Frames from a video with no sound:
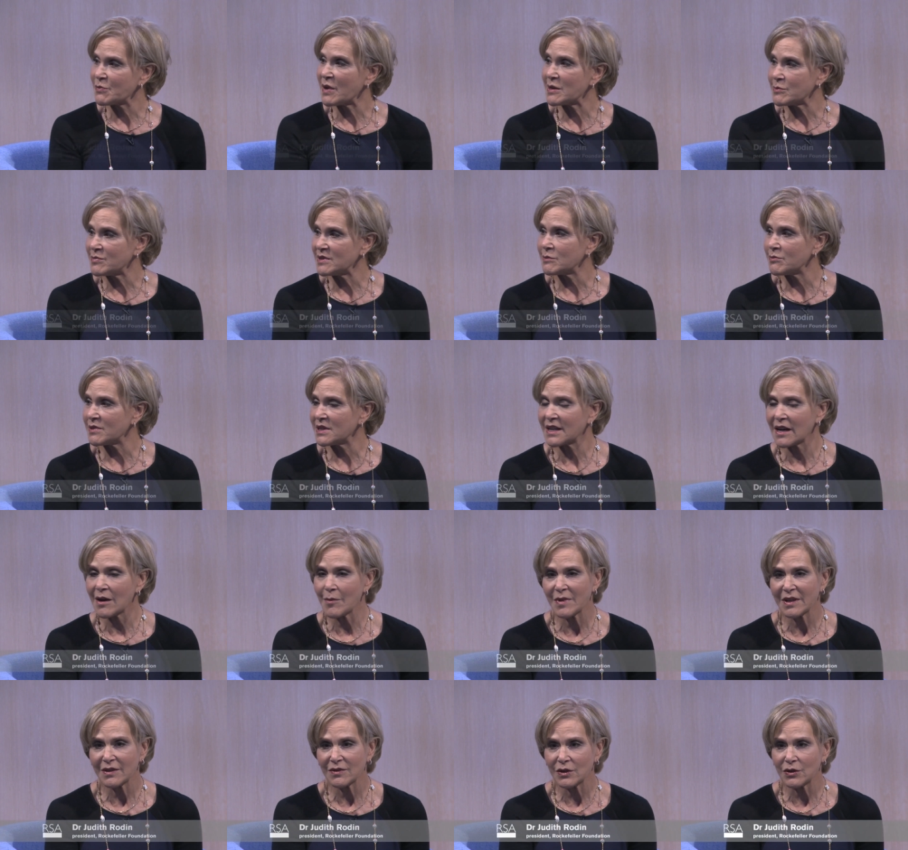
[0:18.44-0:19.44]
may be
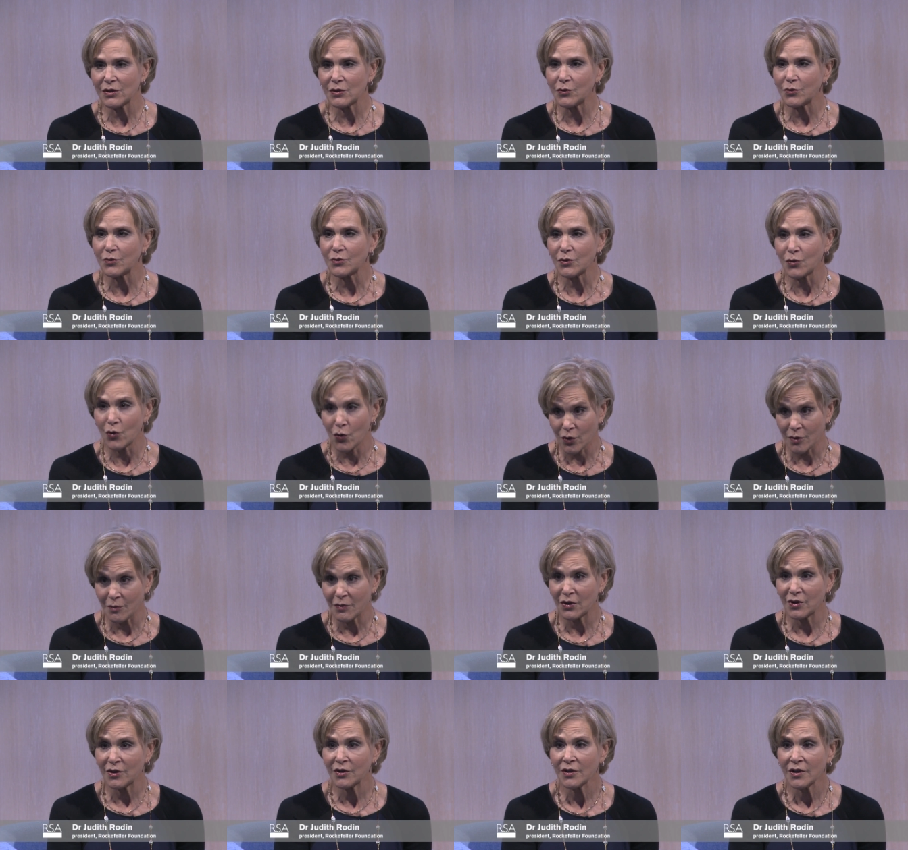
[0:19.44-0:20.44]
becoming the new
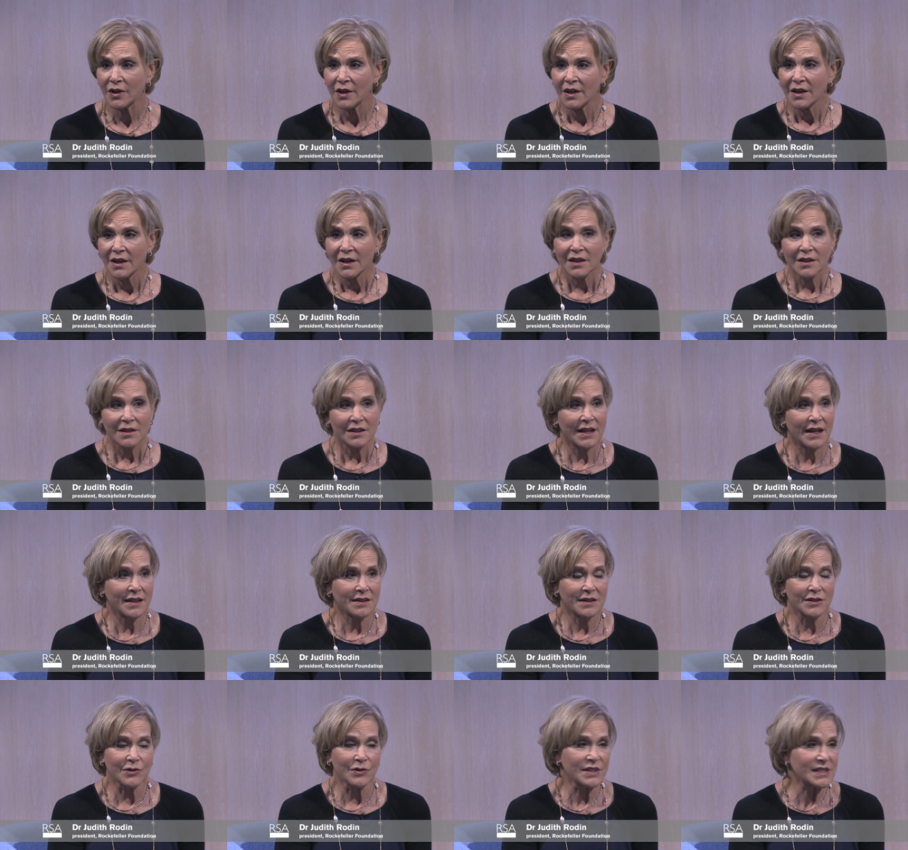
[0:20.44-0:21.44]
normal,
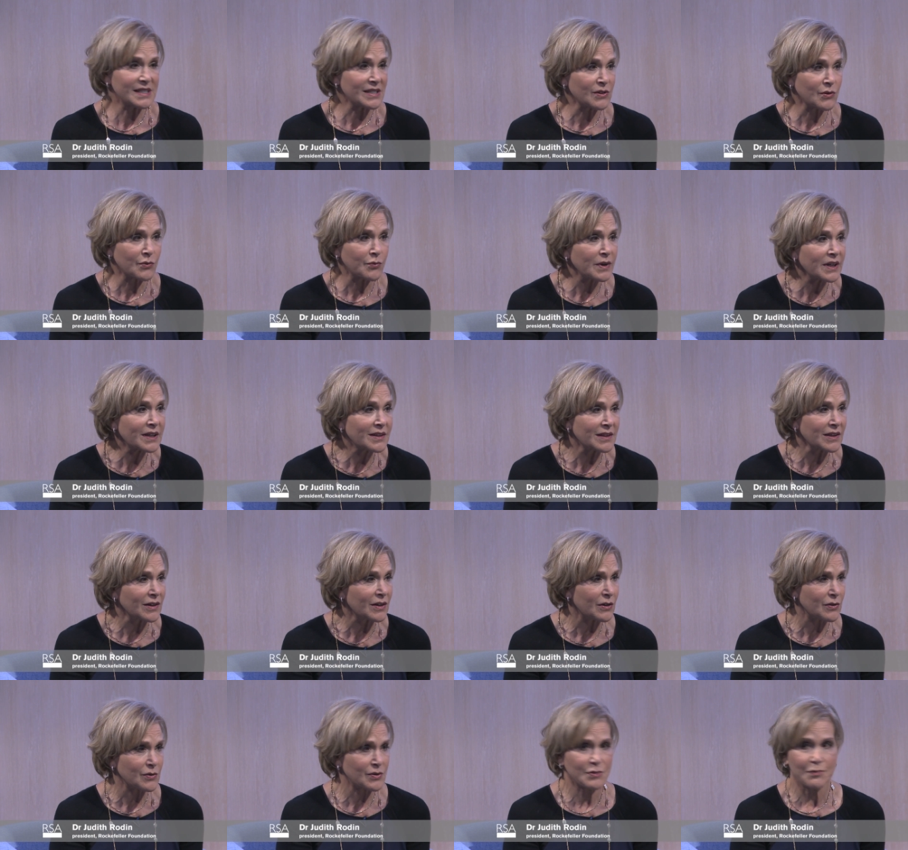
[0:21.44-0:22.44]
that there isn't a week that
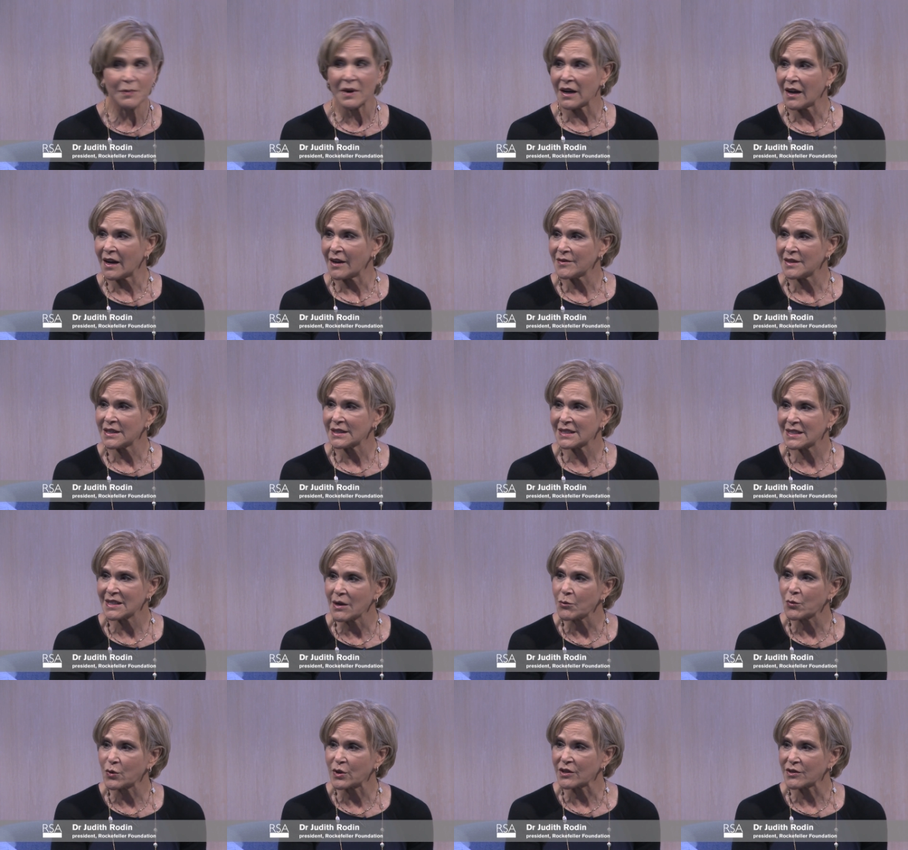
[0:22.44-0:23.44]
goes by that
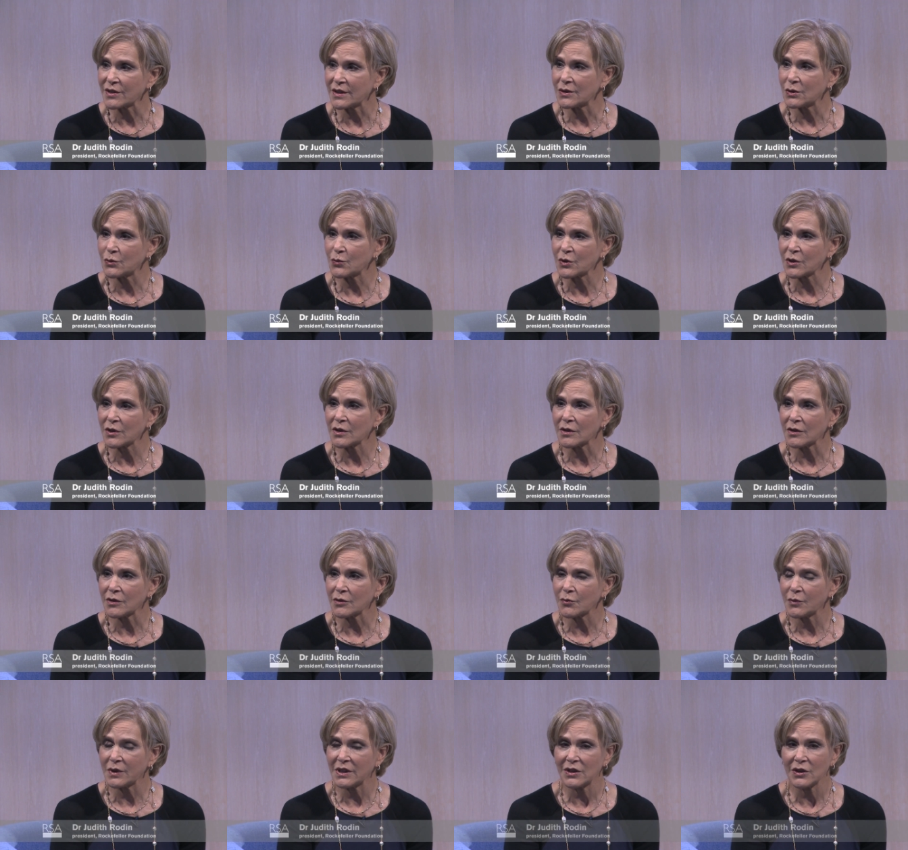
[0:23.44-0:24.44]
somewhere in the
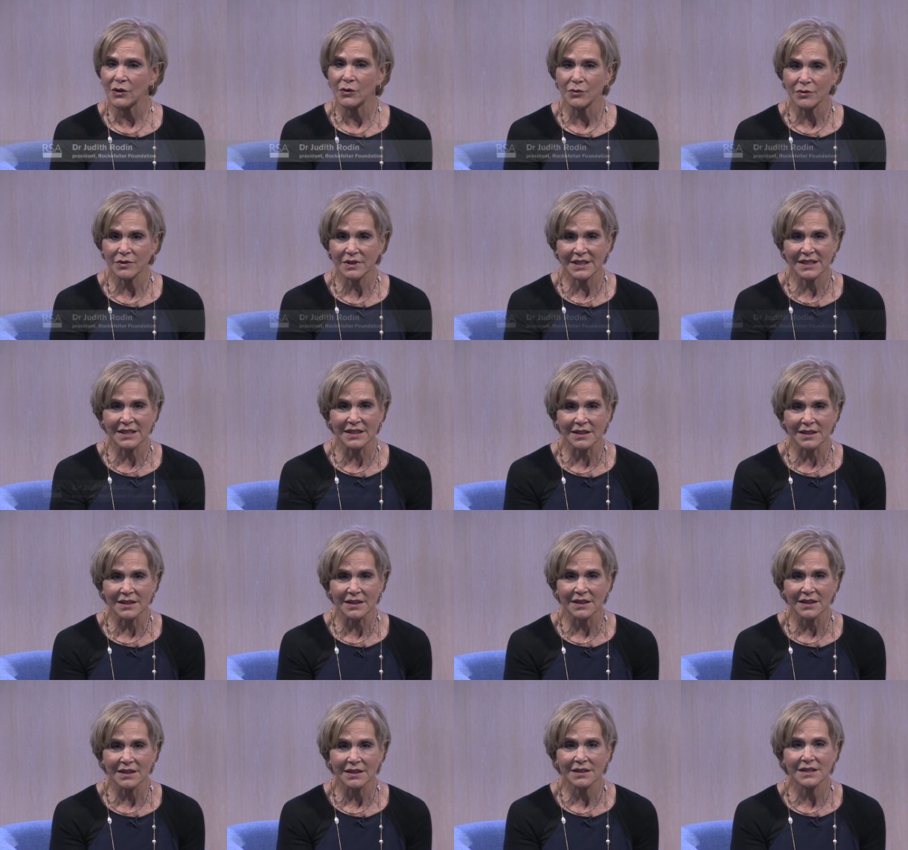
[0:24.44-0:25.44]
world we don't
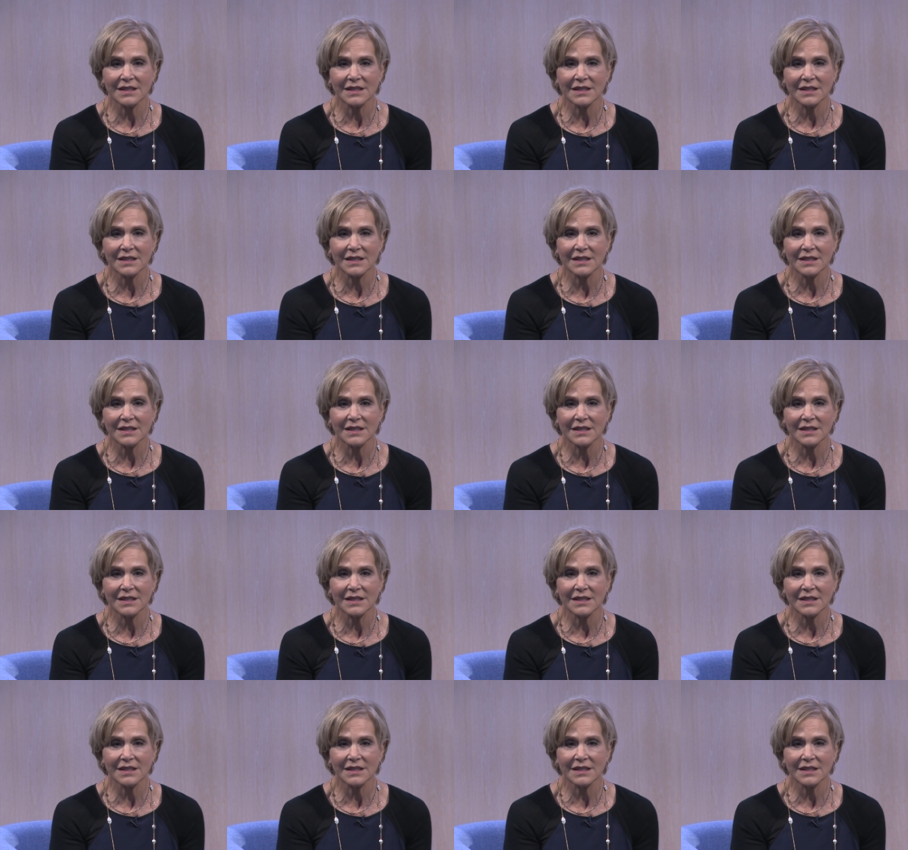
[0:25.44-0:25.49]
see